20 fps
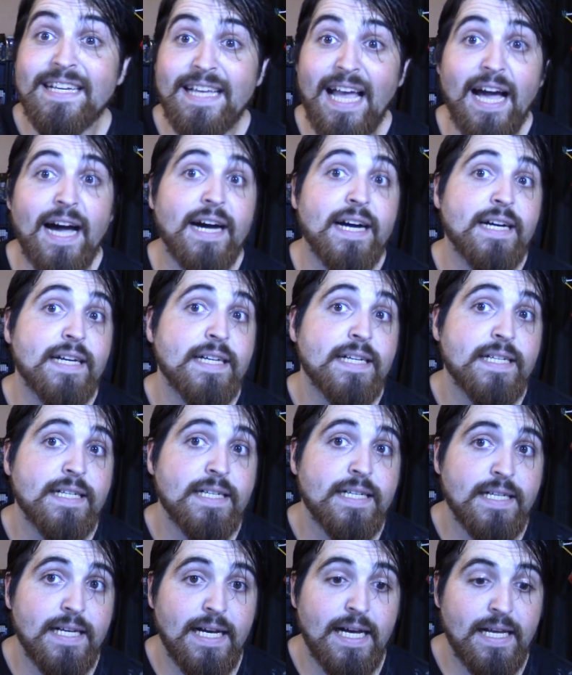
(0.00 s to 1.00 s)
Yeah.
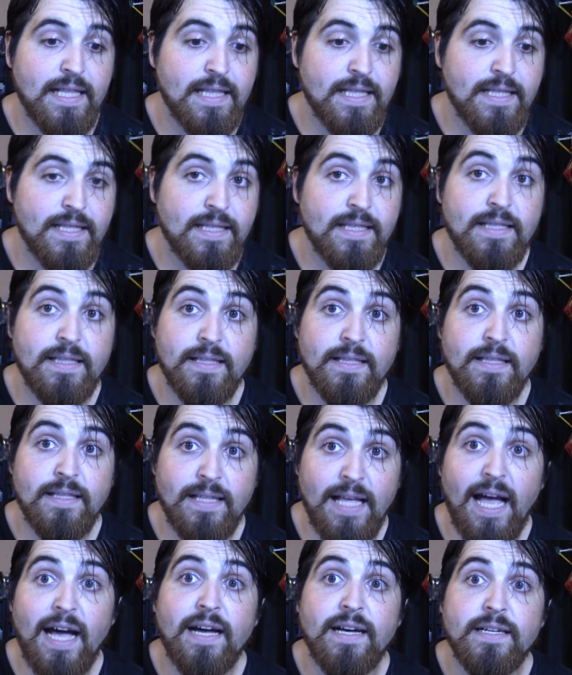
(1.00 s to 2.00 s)
Uh,
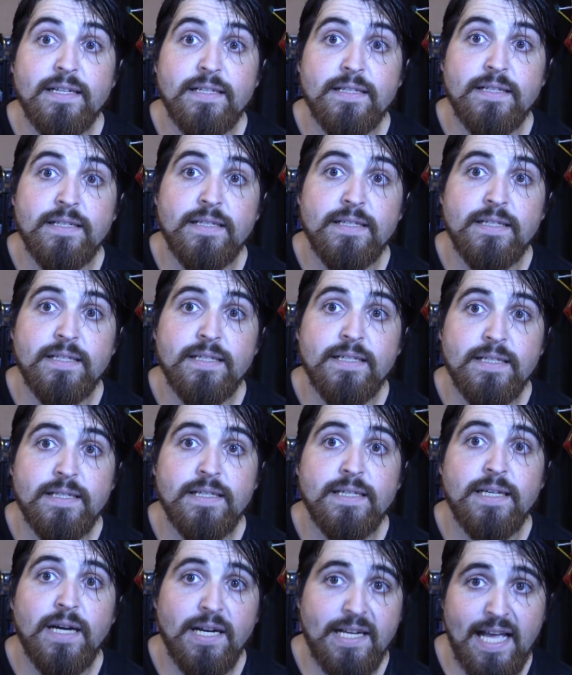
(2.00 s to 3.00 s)
yeah.
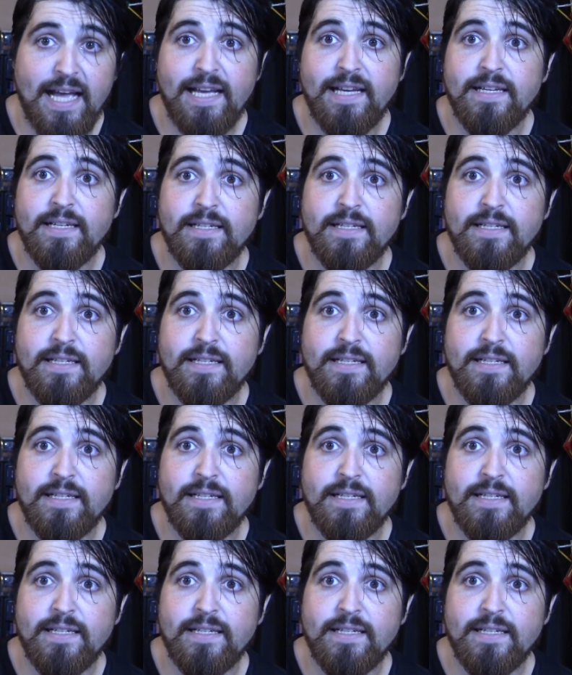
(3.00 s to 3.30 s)
Okay.